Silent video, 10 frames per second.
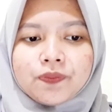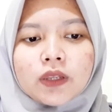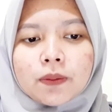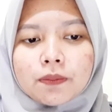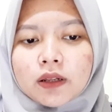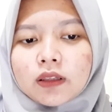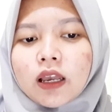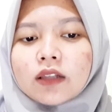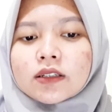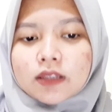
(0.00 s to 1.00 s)
But
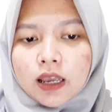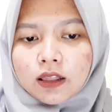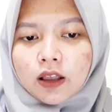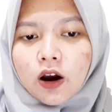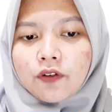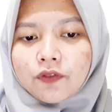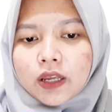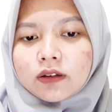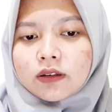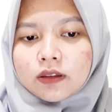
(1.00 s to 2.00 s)
instead of
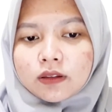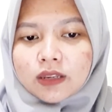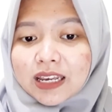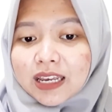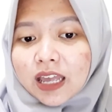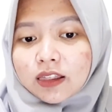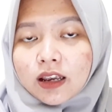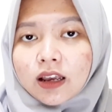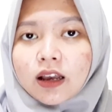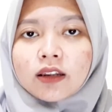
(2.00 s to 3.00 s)
indicating
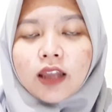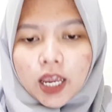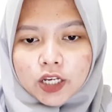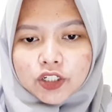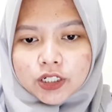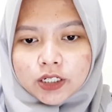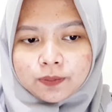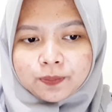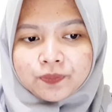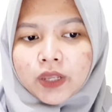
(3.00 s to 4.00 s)
an action,
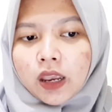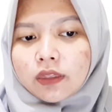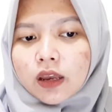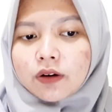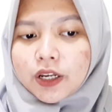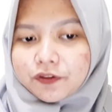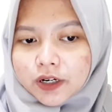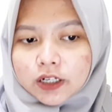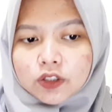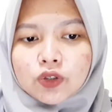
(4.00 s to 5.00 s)
they refer
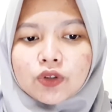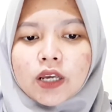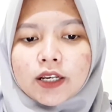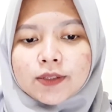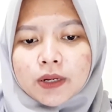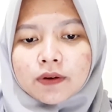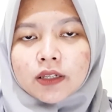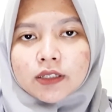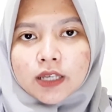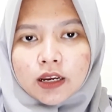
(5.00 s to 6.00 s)
to the
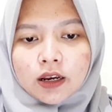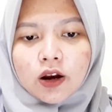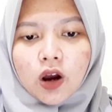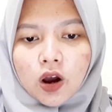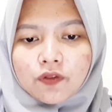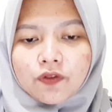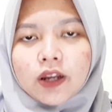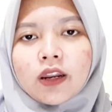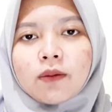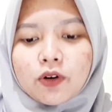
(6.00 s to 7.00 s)
experiencing of an
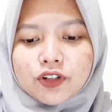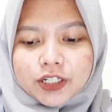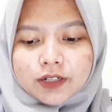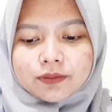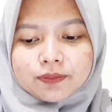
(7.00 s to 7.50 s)
emotion.